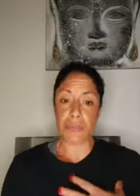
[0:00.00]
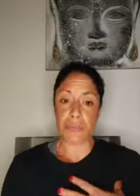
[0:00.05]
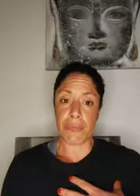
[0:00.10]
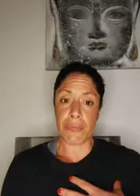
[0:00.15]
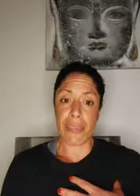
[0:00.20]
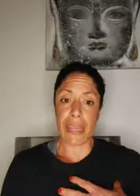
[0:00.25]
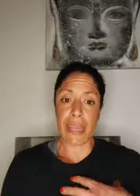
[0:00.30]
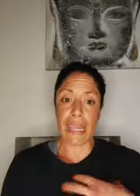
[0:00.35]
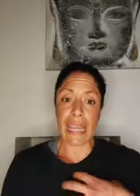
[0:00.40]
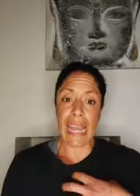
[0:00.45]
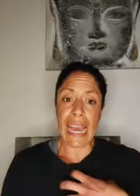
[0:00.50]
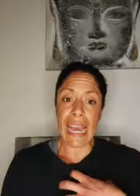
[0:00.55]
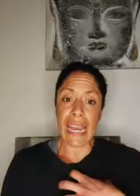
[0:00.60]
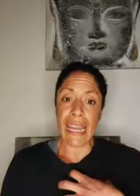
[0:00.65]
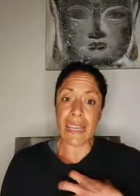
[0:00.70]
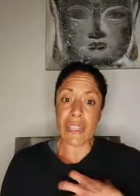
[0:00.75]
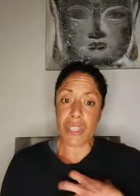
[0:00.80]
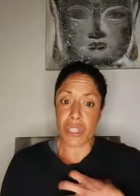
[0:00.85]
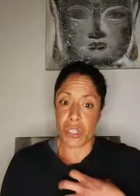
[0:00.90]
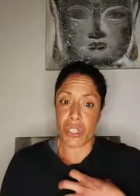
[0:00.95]
feeling
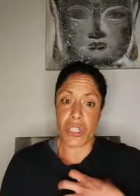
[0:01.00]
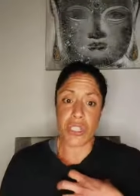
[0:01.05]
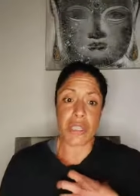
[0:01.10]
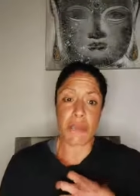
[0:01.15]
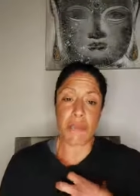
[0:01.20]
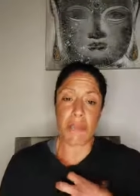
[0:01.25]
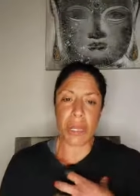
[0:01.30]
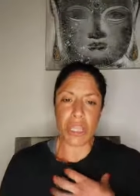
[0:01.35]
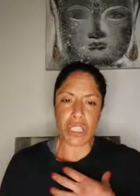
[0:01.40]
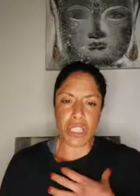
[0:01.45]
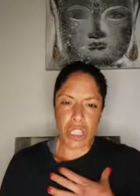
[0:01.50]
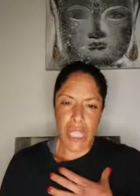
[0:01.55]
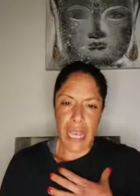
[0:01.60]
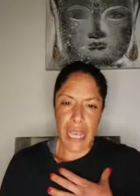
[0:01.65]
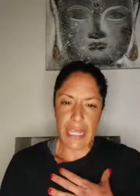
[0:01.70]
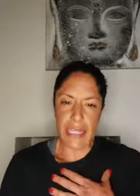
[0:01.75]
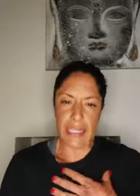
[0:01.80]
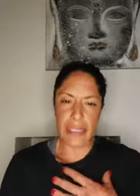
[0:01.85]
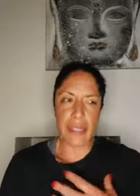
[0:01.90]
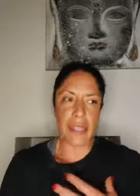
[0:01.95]
anxious in my
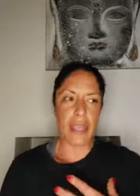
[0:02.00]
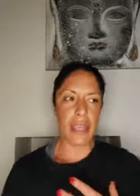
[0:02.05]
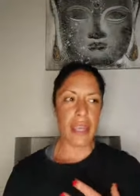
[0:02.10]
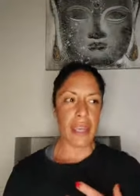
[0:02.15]
chest and